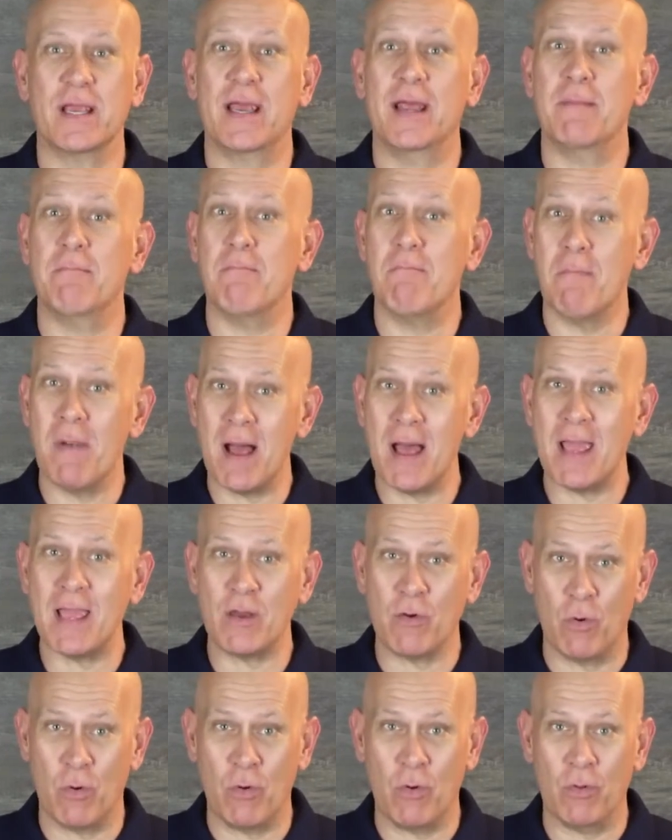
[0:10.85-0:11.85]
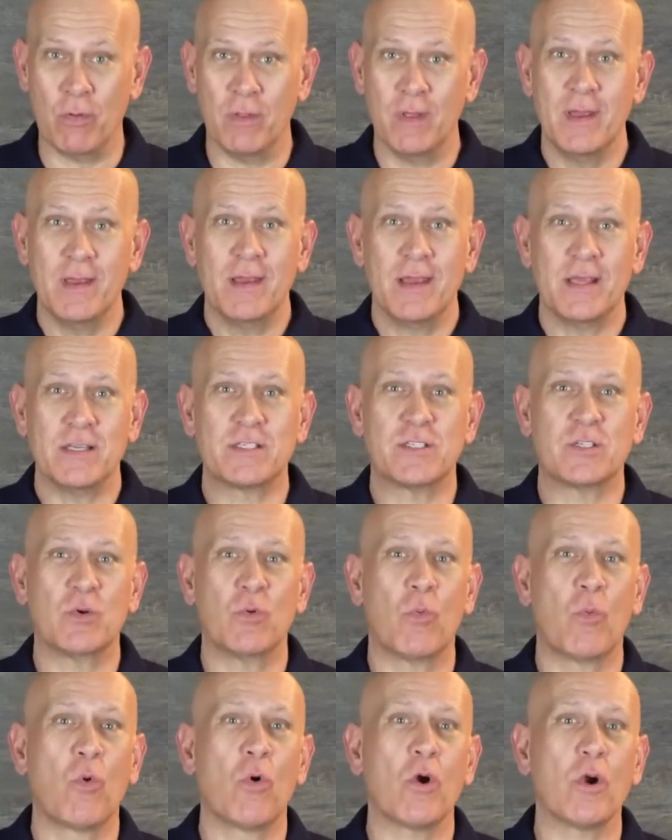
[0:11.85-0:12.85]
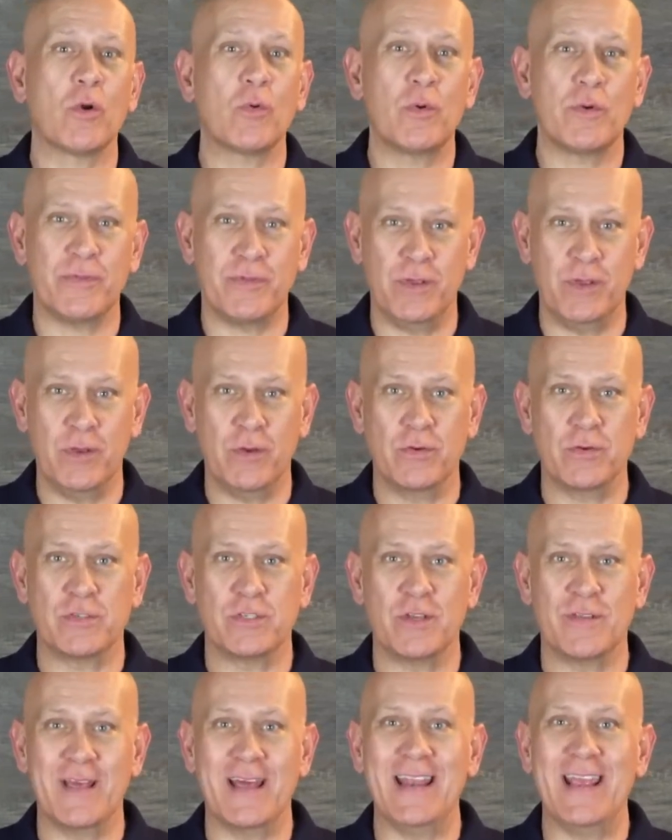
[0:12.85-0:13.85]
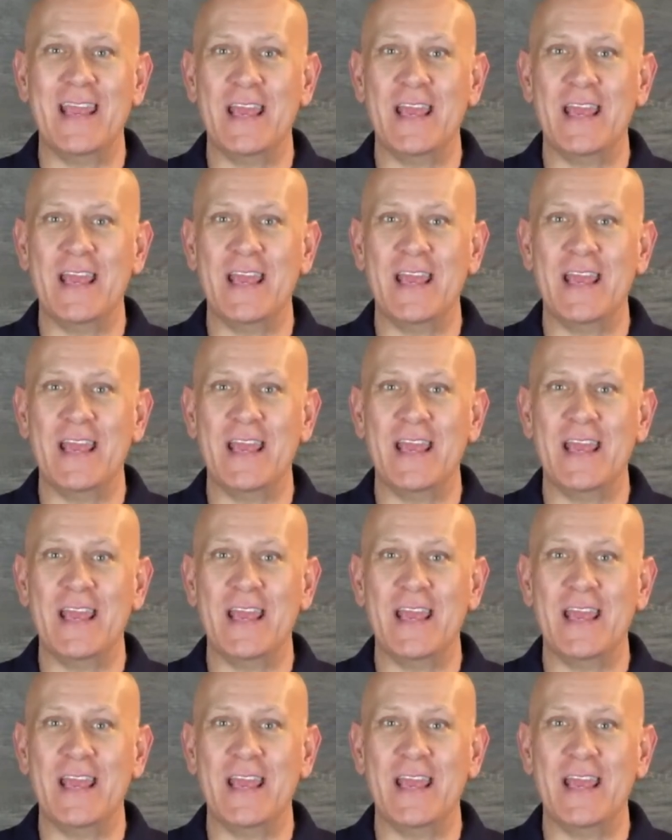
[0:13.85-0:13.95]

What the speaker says: And my goal is to work with you so that